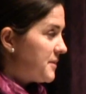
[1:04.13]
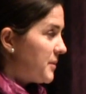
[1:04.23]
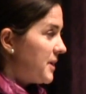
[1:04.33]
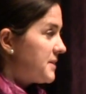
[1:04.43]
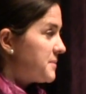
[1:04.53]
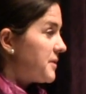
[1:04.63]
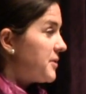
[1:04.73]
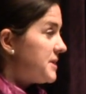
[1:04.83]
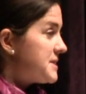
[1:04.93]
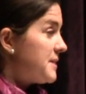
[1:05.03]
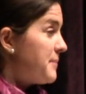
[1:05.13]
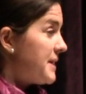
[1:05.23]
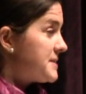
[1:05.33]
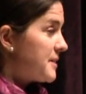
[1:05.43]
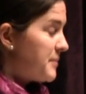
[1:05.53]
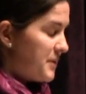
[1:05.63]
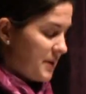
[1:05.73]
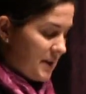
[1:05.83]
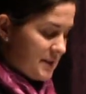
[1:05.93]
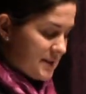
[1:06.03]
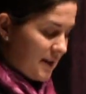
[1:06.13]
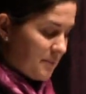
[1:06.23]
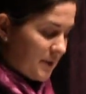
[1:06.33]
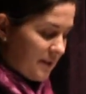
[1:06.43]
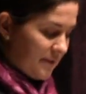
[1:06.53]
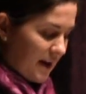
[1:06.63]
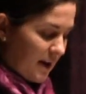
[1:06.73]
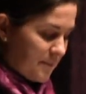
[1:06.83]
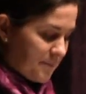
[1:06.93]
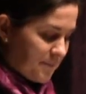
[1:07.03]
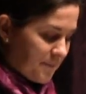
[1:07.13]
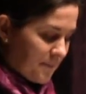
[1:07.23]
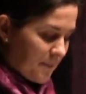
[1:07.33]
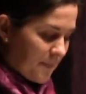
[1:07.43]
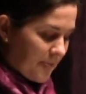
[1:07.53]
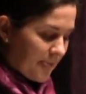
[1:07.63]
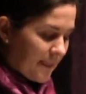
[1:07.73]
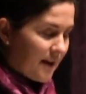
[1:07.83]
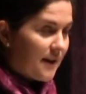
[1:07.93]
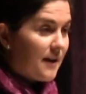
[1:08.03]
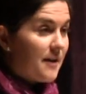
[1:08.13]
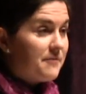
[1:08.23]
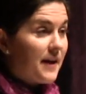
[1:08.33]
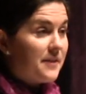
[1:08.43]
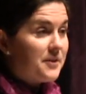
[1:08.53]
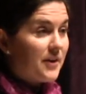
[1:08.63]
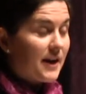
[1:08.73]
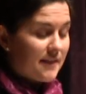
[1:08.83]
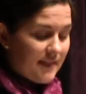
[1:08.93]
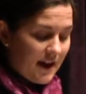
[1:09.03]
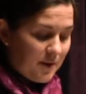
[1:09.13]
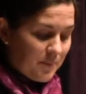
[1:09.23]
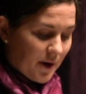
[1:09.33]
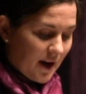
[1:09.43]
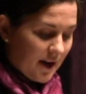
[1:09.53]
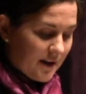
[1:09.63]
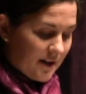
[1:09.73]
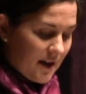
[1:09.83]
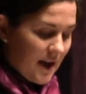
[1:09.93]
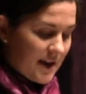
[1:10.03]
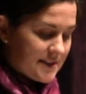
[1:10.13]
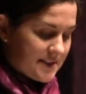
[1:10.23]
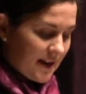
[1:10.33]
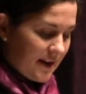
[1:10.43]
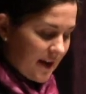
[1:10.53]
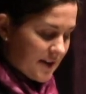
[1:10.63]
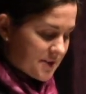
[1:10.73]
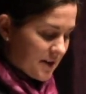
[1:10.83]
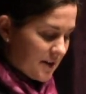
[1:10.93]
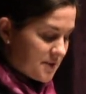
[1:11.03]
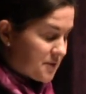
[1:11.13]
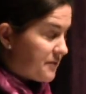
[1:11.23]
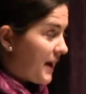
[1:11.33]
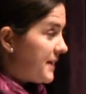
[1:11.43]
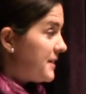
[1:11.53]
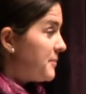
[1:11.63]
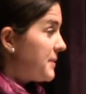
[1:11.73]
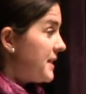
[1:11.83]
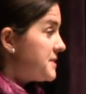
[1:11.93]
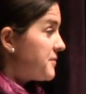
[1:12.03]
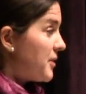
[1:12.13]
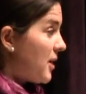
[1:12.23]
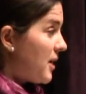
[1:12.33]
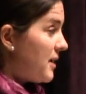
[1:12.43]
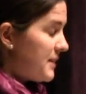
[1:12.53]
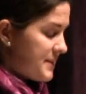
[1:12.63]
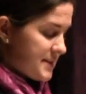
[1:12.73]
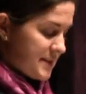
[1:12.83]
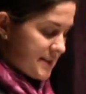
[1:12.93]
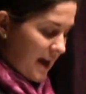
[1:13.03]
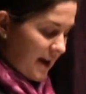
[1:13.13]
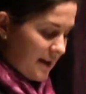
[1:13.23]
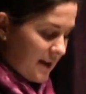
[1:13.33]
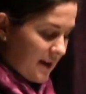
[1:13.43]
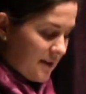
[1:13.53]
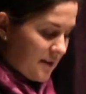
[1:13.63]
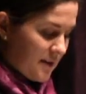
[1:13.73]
and worked with Christian-based communities in Bolivia. Father Greg then brought his dedication to finding a place for all in society